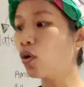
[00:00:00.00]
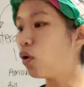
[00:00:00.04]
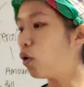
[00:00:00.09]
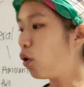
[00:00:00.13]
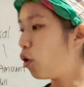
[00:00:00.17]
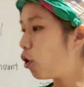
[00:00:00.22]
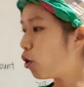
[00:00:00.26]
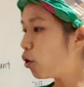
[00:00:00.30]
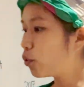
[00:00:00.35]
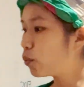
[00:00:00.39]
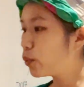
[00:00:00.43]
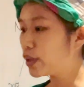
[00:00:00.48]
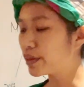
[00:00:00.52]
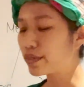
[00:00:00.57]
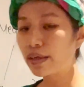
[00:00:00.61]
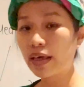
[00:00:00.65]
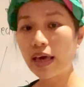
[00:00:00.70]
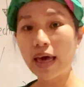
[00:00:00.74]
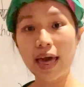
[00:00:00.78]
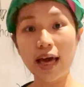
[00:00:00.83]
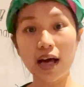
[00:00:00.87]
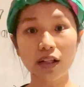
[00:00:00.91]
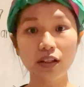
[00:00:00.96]
Or
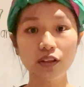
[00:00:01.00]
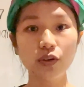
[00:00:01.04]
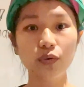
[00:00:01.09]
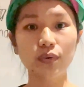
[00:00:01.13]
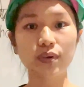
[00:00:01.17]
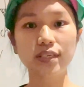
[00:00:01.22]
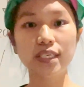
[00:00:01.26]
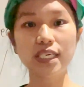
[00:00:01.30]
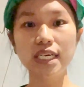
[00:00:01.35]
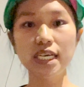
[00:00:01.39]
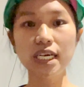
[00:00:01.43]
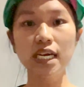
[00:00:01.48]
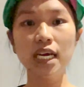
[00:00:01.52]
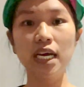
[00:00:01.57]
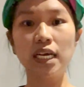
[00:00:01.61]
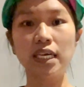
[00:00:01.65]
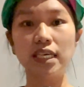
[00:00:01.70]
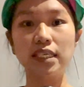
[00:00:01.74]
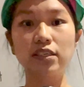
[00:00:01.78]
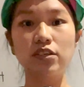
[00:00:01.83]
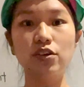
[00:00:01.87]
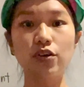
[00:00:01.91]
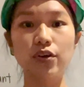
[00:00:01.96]
with LUSD,
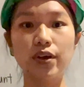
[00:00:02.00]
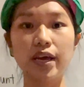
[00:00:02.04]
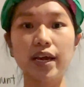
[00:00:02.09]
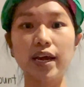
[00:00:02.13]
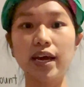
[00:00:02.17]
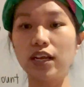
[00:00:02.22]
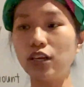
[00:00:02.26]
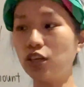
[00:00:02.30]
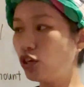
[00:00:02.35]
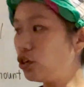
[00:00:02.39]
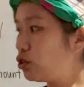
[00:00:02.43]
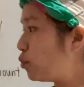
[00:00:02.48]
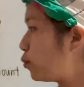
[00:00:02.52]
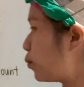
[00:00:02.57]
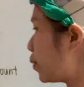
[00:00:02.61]
it's looking at new